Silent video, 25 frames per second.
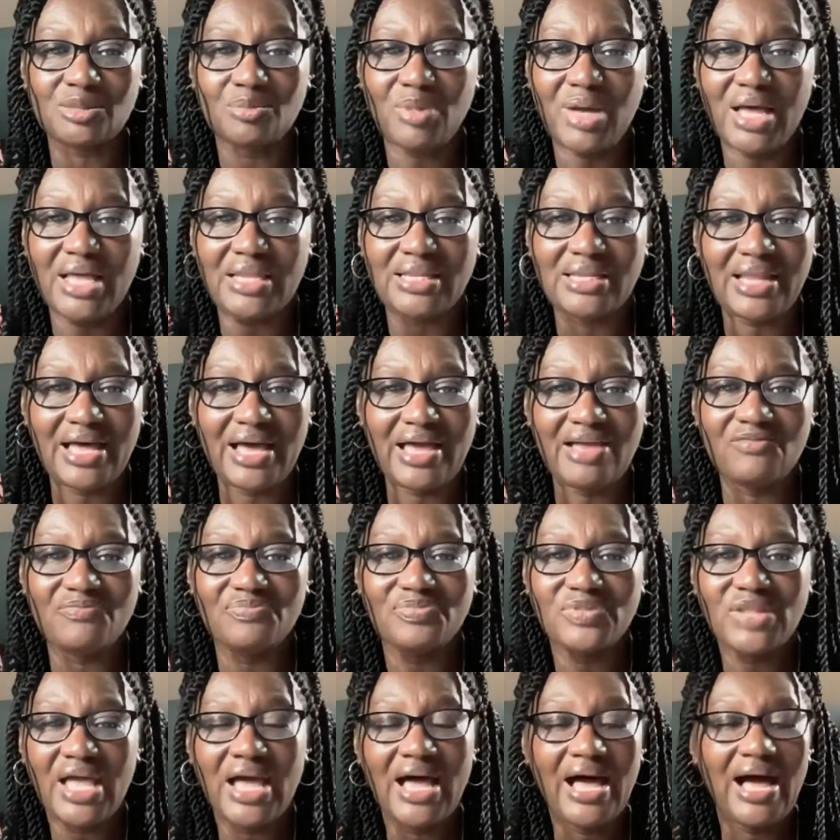to my life.
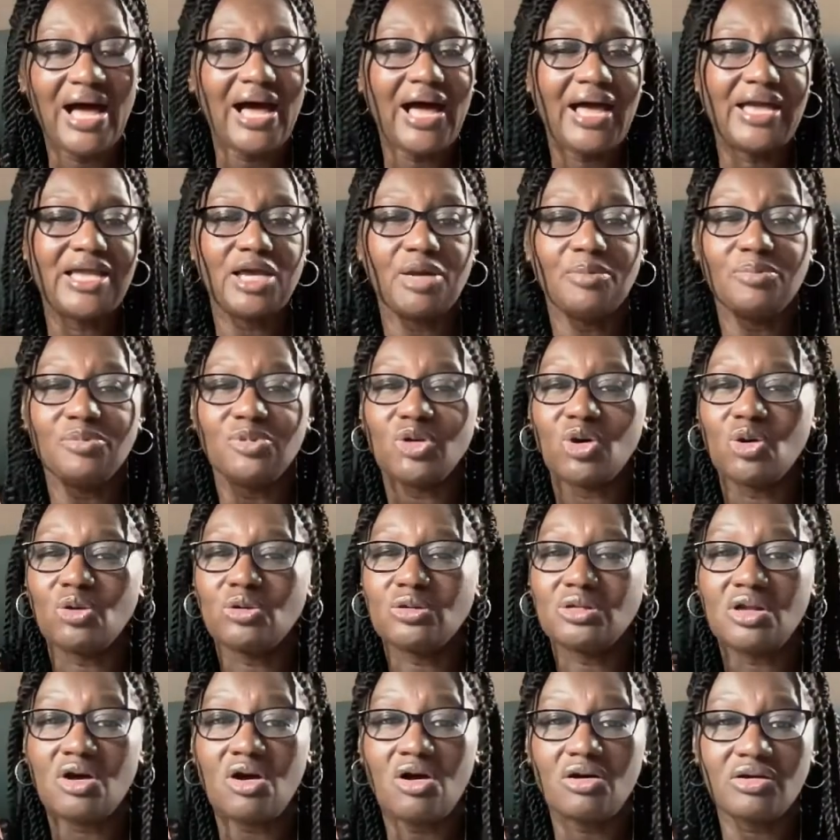I am no
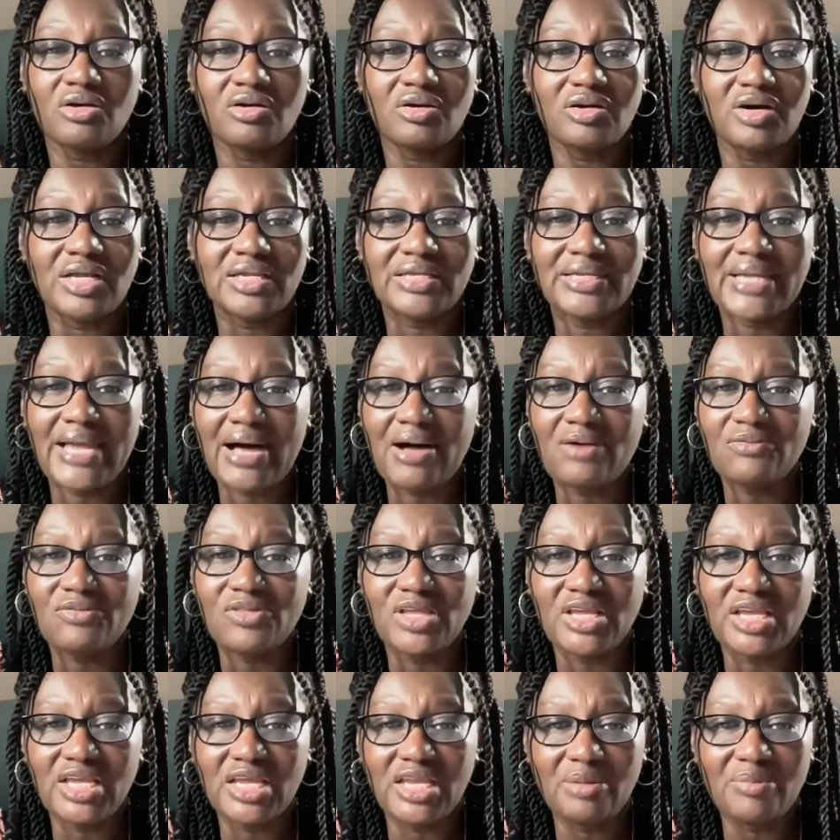longer allowing
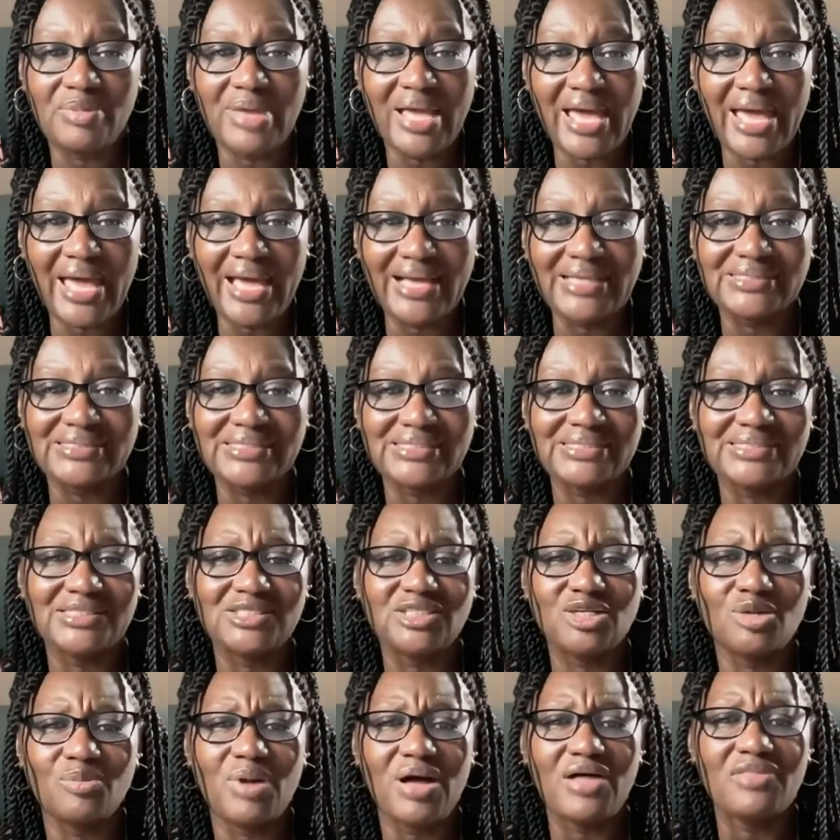the enemy access
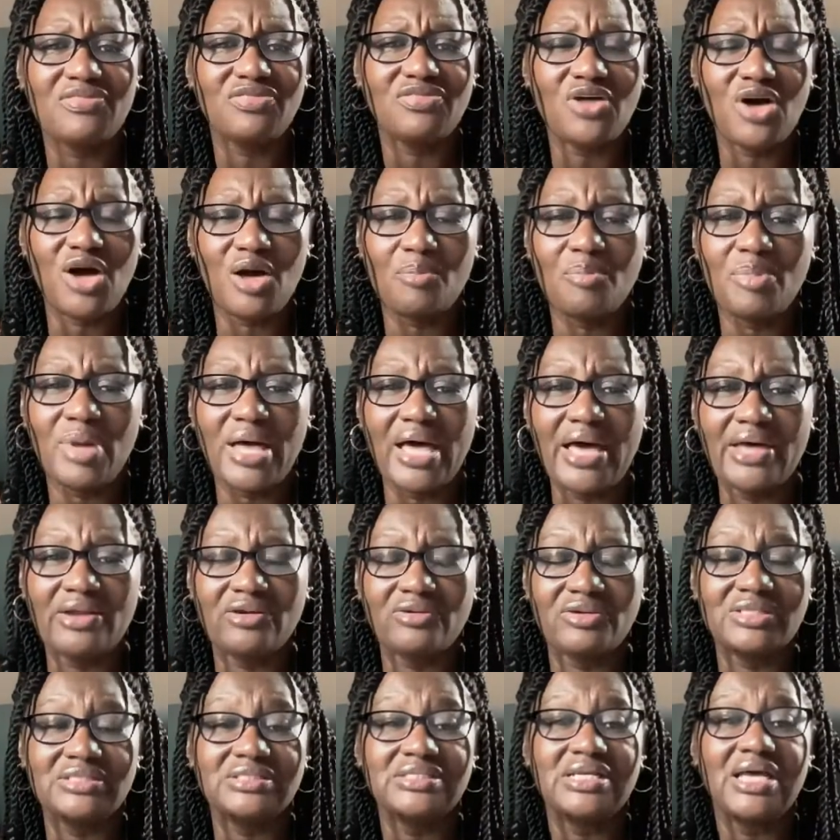to my thought
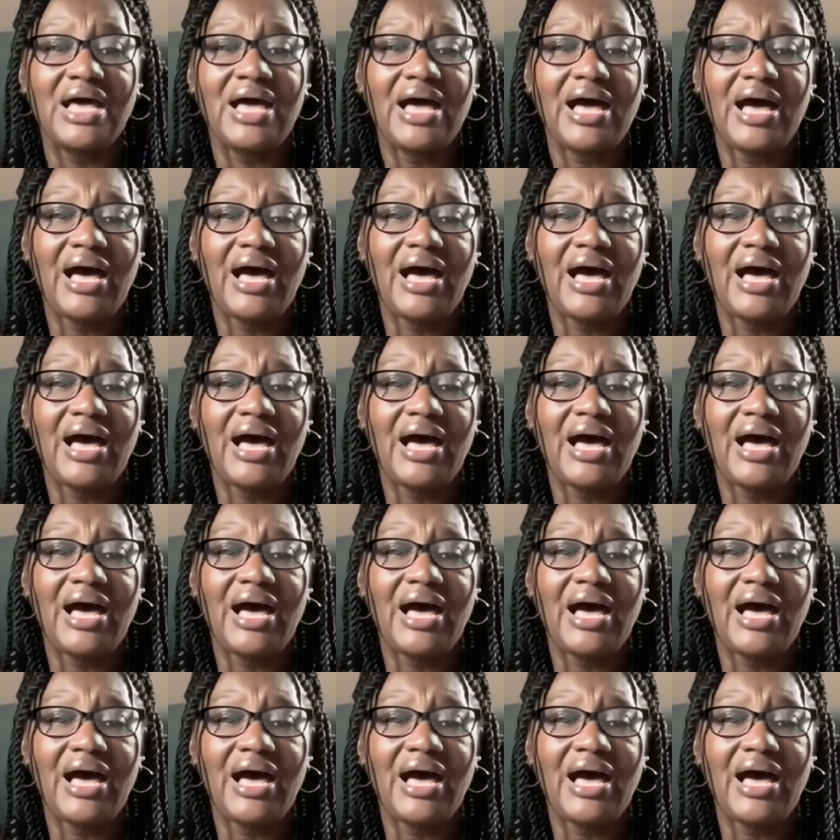pattern.